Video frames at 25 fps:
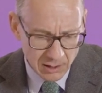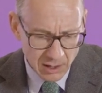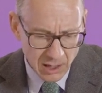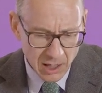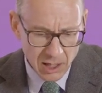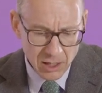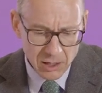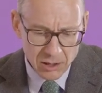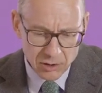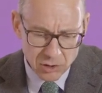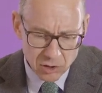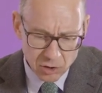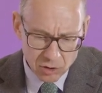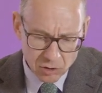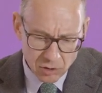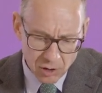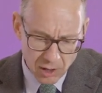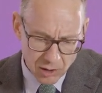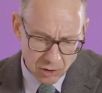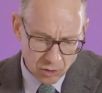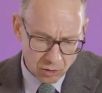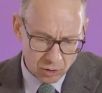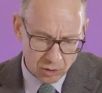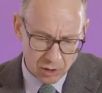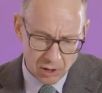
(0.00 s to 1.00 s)

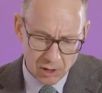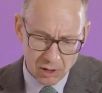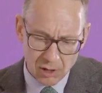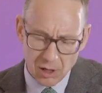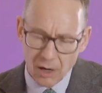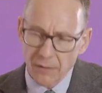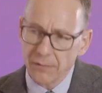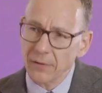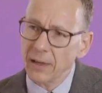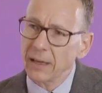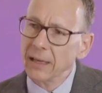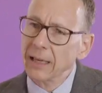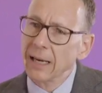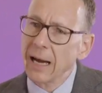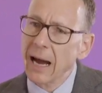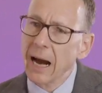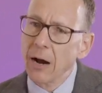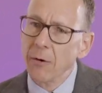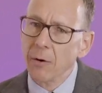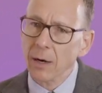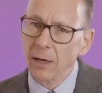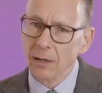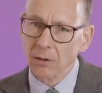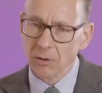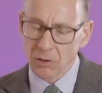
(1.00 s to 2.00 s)
illustration of the
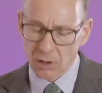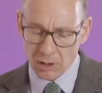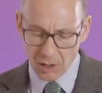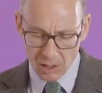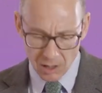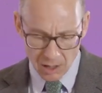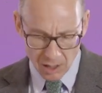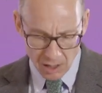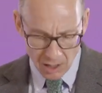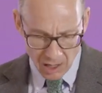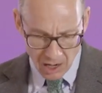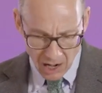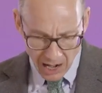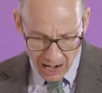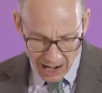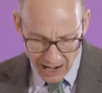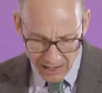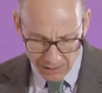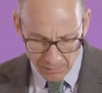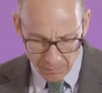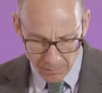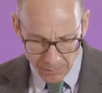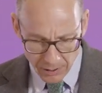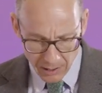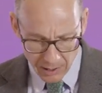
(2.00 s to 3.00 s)
character
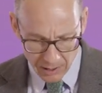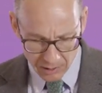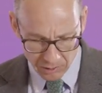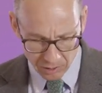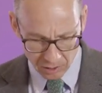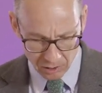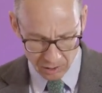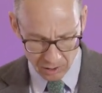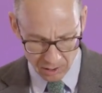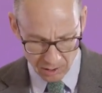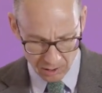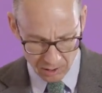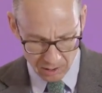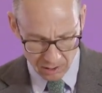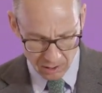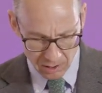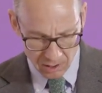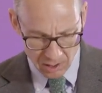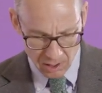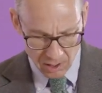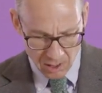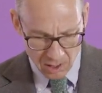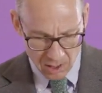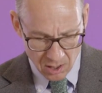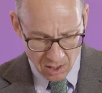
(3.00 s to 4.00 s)
and person
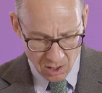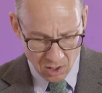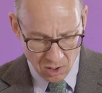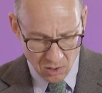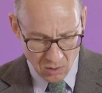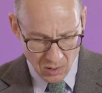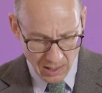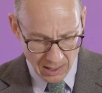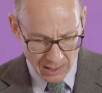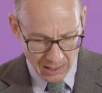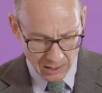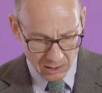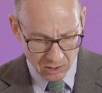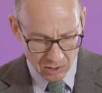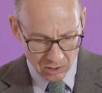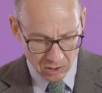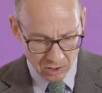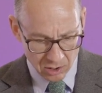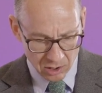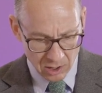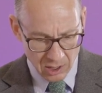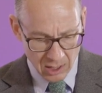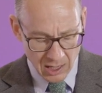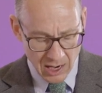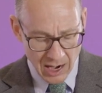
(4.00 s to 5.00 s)
who
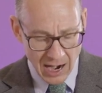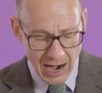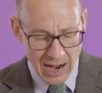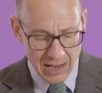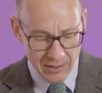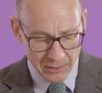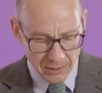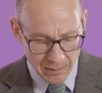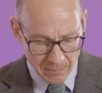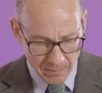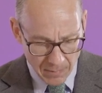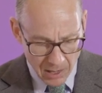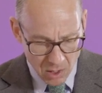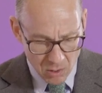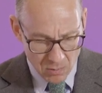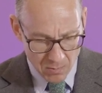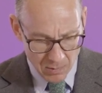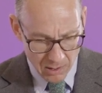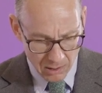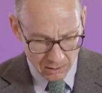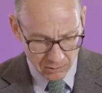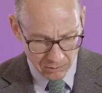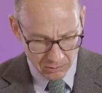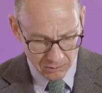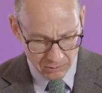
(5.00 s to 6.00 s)
is at the
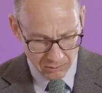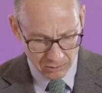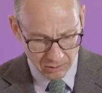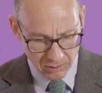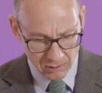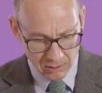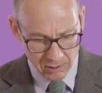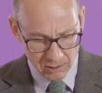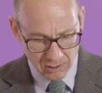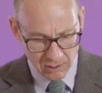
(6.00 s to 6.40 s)
moment